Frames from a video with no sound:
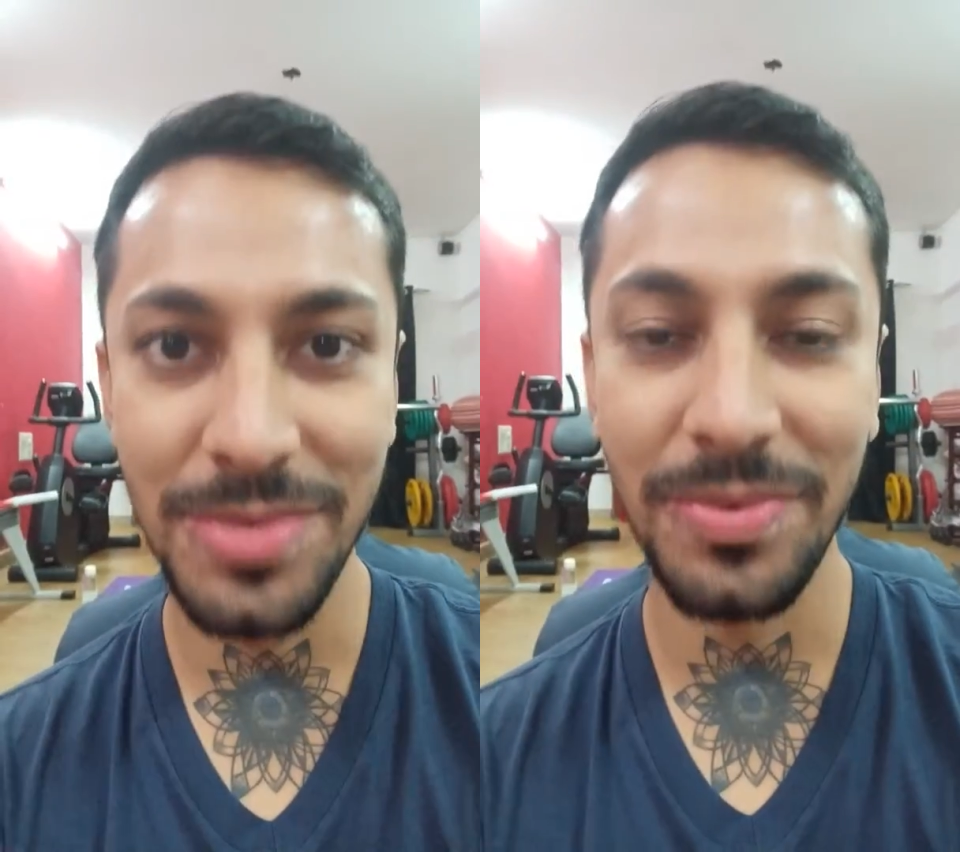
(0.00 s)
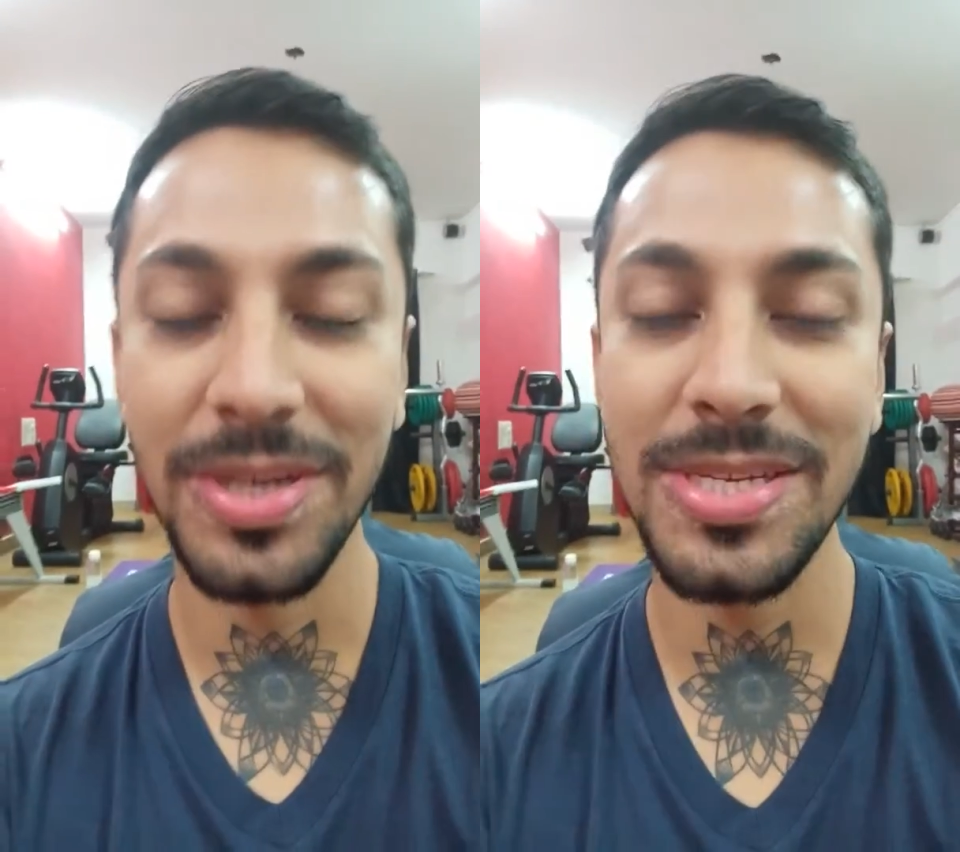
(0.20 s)

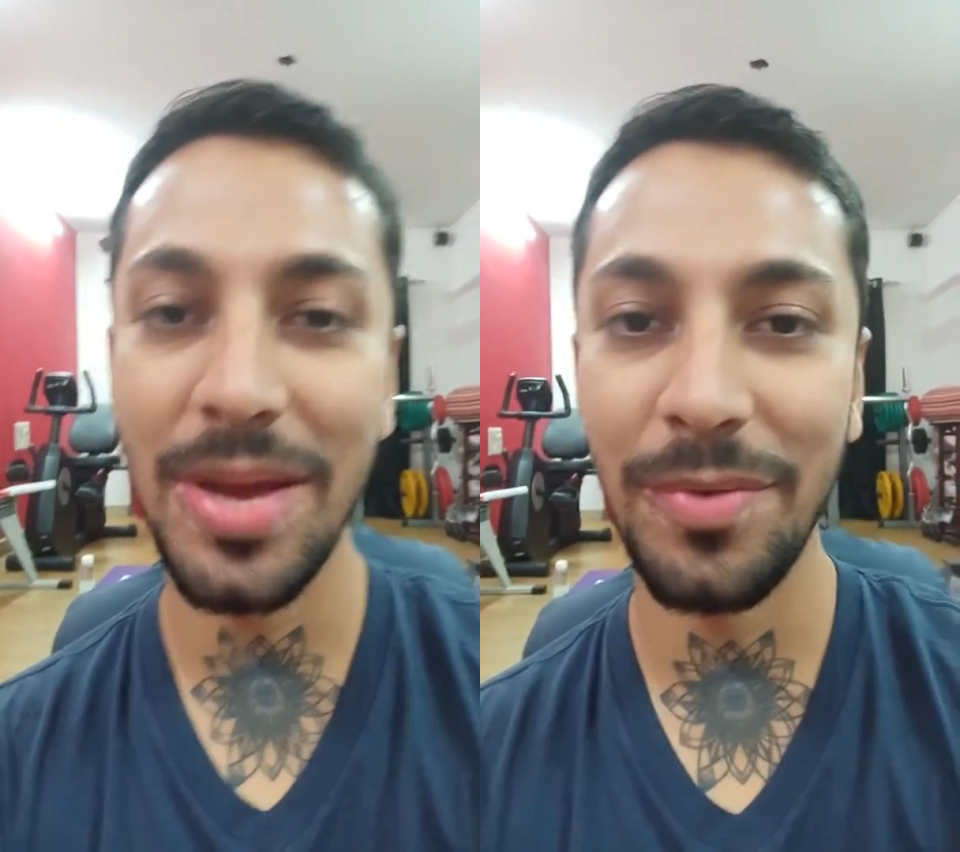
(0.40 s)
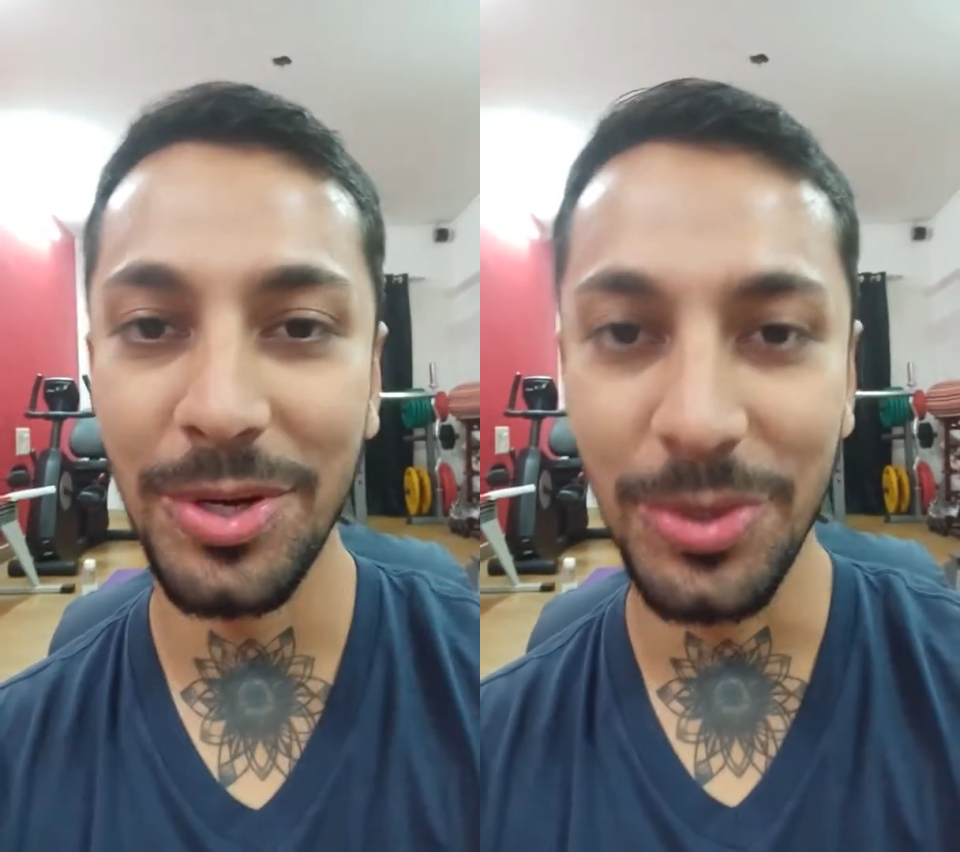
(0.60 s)
First, I
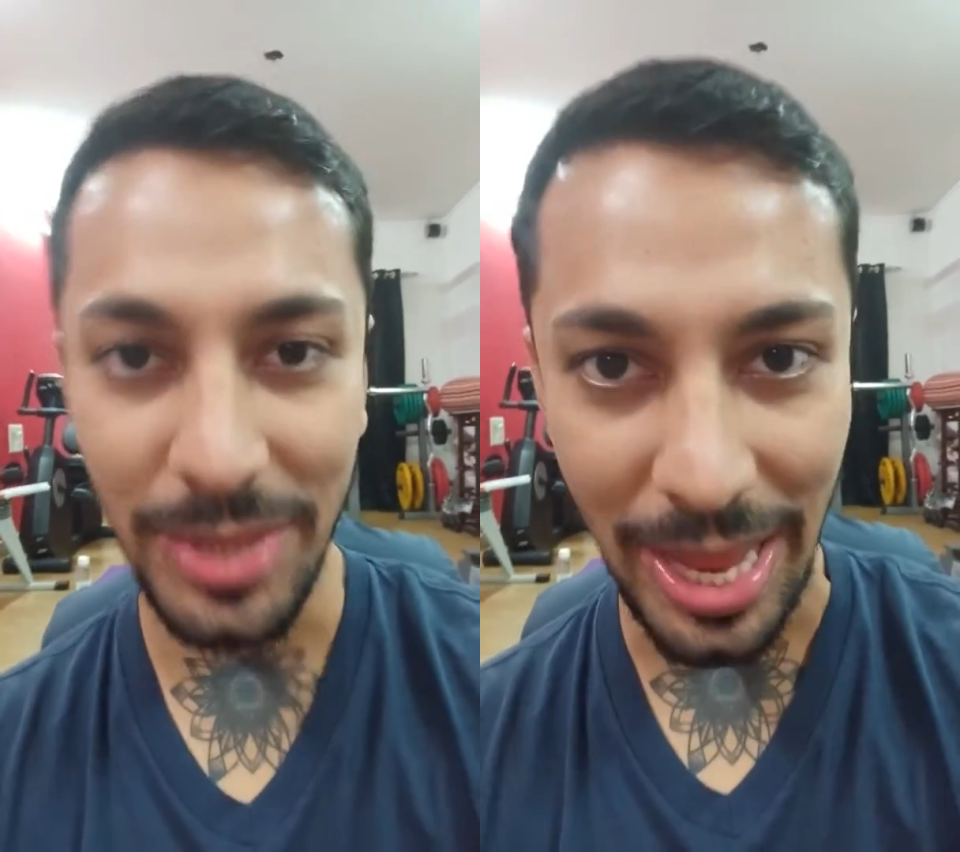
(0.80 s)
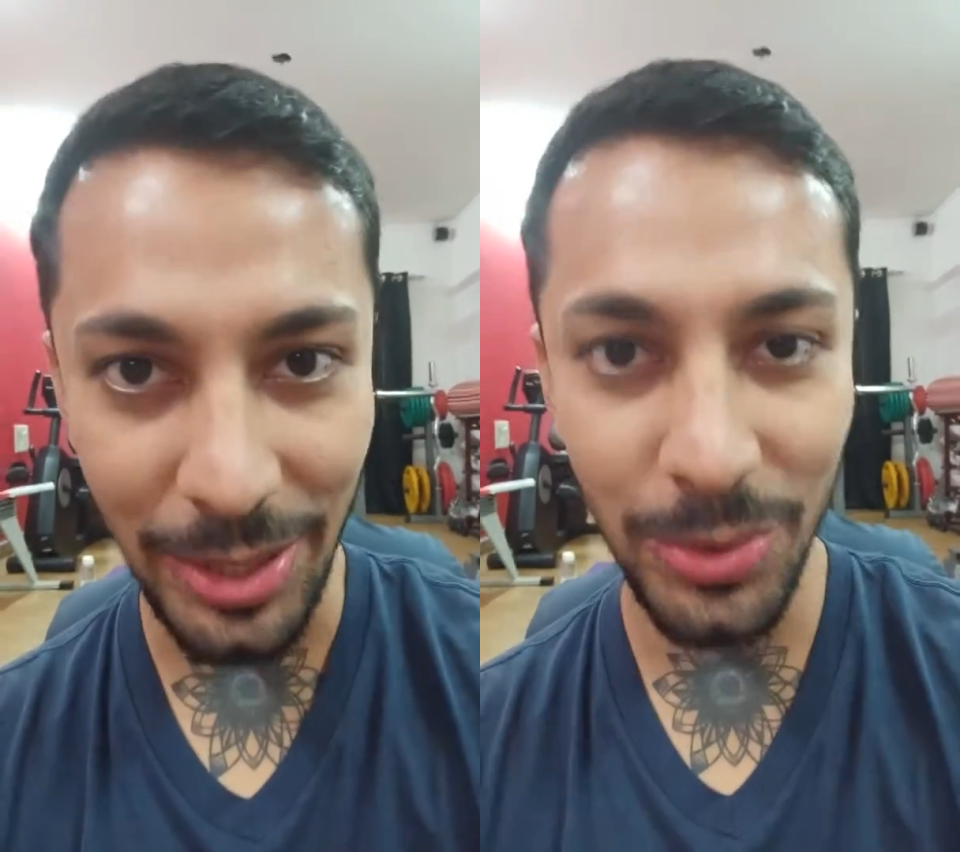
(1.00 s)
wanted to
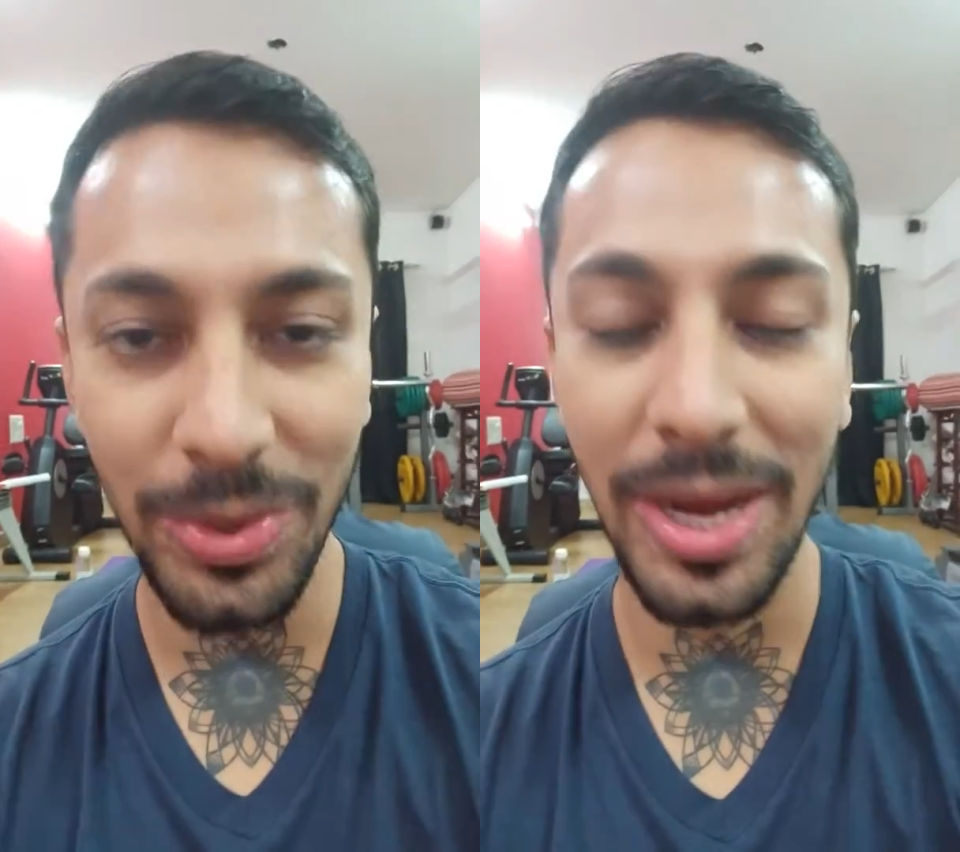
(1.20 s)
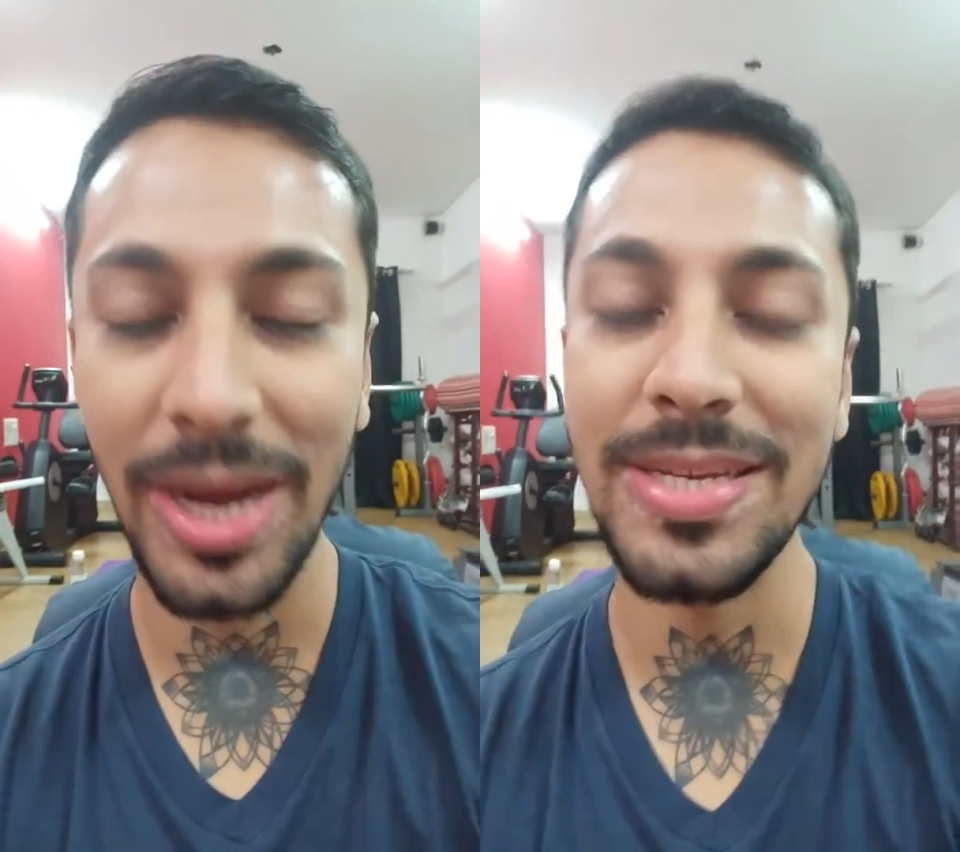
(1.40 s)
thank you
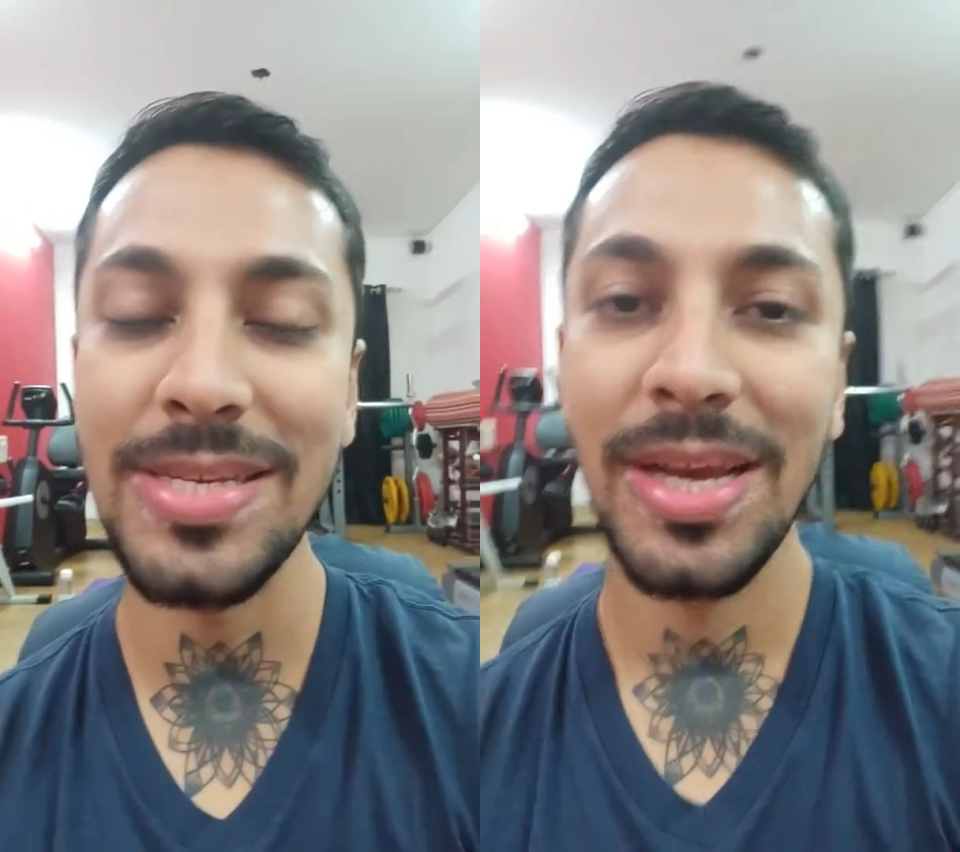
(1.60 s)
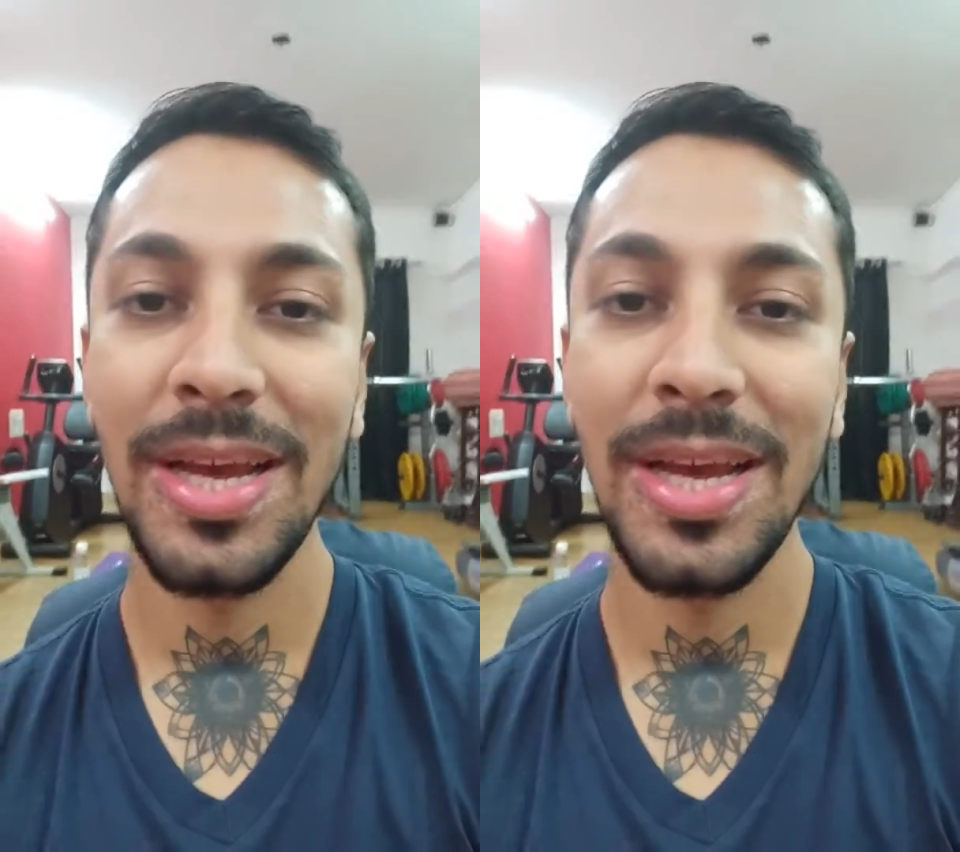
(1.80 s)
guys